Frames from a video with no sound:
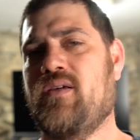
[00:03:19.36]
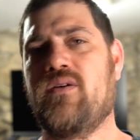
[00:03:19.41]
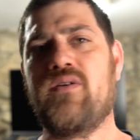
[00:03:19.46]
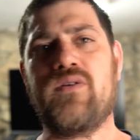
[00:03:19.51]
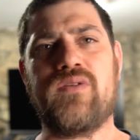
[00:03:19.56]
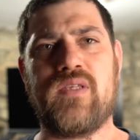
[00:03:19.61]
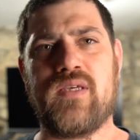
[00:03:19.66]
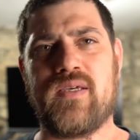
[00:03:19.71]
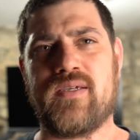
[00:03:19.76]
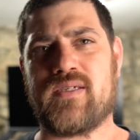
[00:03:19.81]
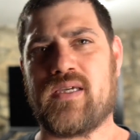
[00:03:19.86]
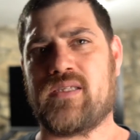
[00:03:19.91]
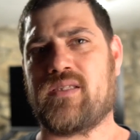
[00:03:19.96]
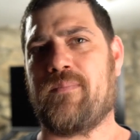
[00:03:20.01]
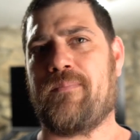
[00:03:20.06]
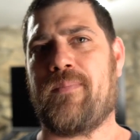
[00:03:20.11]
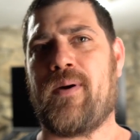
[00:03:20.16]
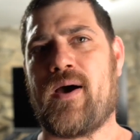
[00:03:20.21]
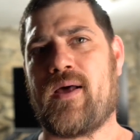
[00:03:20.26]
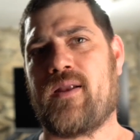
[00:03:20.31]
other thing is at the
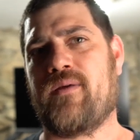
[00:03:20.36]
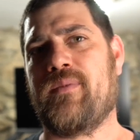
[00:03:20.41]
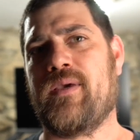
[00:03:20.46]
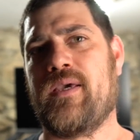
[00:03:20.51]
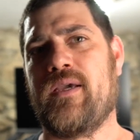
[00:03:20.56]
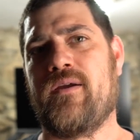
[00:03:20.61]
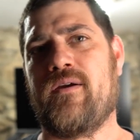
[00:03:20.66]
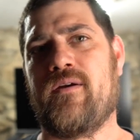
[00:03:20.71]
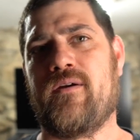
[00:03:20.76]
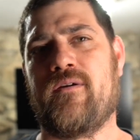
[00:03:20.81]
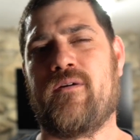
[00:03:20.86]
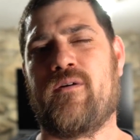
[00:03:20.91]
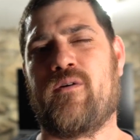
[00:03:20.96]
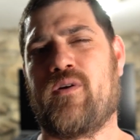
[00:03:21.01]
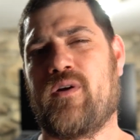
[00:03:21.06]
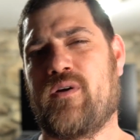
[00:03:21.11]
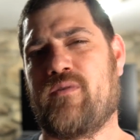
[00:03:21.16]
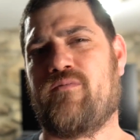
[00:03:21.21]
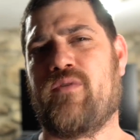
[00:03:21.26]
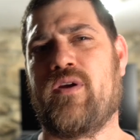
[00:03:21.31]
bottom here,
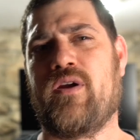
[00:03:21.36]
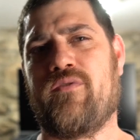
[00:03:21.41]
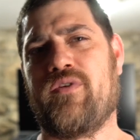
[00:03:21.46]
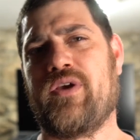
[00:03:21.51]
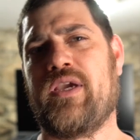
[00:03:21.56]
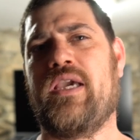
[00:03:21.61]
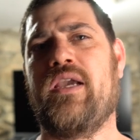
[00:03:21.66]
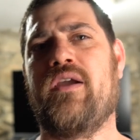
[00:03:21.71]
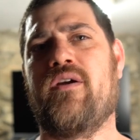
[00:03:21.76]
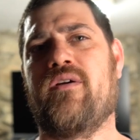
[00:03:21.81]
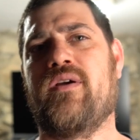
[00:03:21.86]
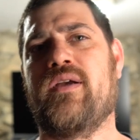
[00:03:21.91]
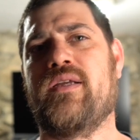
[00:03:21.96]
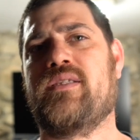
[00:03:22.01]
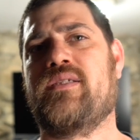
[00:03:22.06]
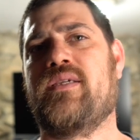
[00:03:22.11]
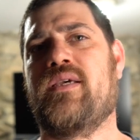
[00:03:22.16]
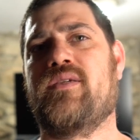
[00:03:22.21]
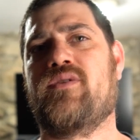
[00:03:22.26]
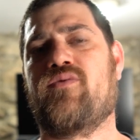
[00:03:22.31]
or right over here,
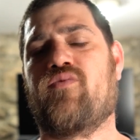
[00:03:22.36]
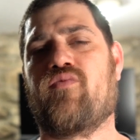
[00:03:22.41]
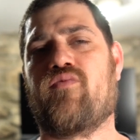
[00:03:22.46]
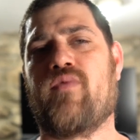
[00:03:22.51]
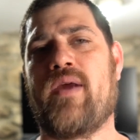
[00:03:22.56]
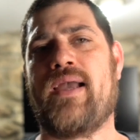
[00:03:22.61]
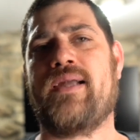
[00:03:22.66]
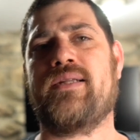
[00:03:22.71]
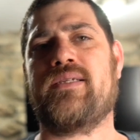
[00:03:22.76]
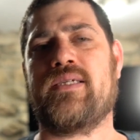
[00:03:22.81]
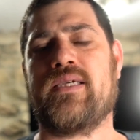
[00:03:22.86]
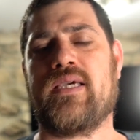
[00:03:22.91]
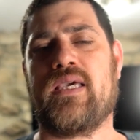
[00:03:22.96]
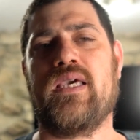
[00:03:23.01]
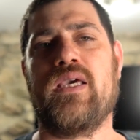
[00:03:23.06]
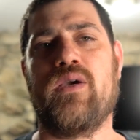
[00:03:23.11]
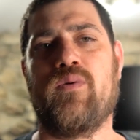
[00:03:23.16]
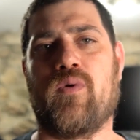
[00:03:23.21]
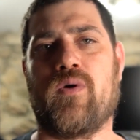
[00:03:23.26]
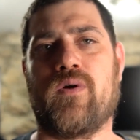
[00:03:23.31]
it says ranked
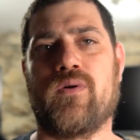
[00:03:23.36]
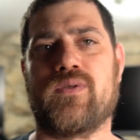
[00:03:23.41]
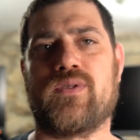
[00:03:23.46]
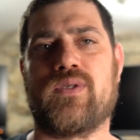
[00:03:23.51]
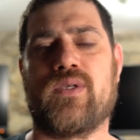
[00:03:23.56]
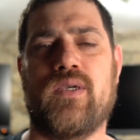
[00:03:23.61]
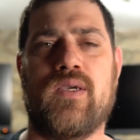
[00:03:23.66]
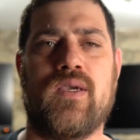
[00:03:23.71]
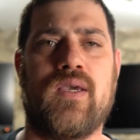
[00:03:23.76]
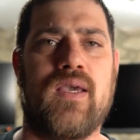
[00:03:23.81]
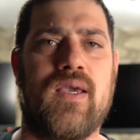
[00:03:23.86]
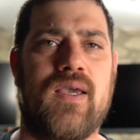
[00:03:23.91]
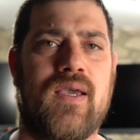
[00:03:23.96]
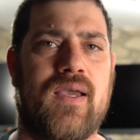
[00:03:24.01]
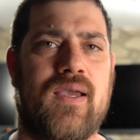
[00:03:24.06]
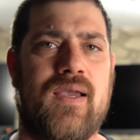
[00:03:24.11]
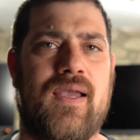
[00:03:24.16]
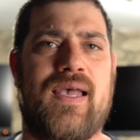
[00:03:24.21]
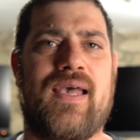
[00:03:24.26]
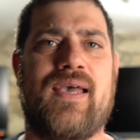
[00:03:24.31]
keywords.
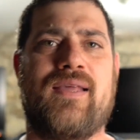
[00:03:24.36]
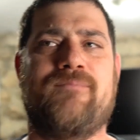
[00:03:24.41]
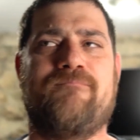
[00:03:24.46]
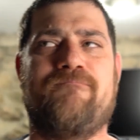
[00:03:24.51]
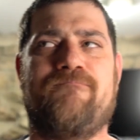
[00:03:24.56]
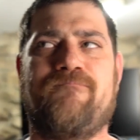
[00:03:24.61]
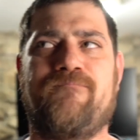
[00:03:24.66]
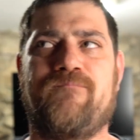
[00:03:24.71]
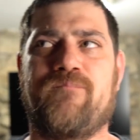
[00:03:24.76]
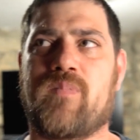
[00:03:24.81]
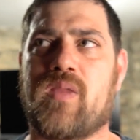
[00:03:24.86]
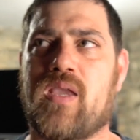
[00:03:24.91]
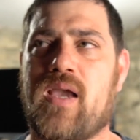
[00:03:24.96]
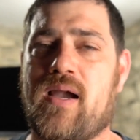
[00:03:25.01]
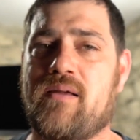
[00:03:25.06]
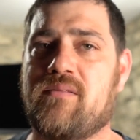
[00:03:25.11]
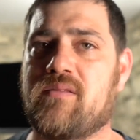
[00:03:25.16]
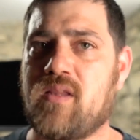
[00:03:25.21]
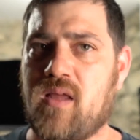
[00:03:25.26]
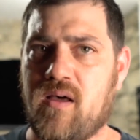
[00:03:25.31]
And
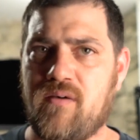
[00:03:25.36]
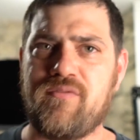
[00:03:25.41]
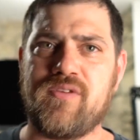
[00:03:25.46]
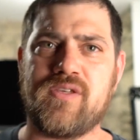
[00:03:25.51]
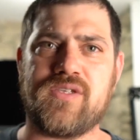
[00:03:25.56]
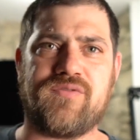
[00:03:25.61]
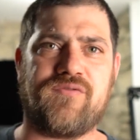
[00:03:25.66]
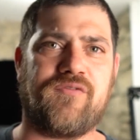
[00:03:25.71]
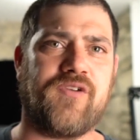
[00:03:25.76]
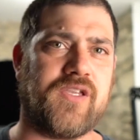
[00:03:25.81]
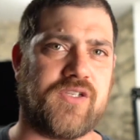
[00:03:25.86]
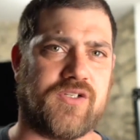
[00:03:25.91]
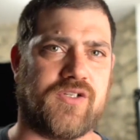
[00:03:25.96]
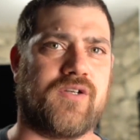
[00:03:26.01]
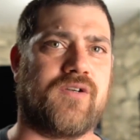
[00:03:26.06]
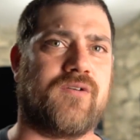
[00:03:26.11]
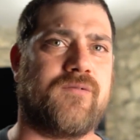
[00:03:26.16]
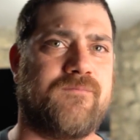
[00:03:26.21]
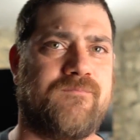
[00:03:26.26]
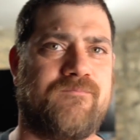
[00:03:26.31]
I love this
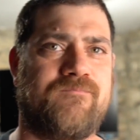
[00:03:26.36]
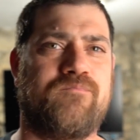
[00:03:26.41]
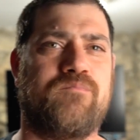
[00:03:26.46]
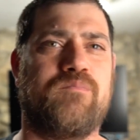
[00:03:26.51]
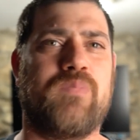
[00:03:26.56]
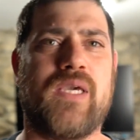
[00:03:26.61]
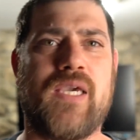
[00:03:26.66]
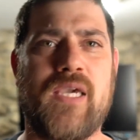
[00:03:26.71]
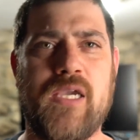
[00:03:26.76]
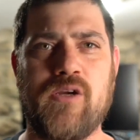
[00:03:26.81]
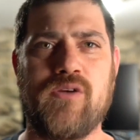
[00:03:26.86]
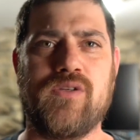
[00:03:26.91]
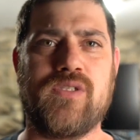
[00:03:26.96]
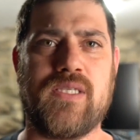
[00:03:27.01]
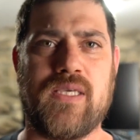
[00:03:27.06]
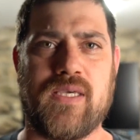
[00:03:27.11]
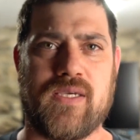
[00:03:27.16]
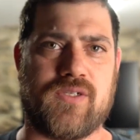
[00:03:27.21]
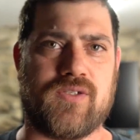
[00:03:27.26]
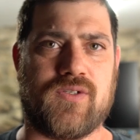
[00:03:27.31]
feature, but here's
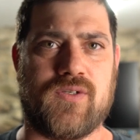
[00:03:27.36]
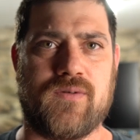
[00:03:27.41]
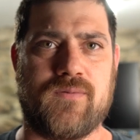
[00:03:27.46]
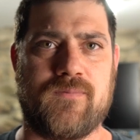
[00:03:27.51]
the issue.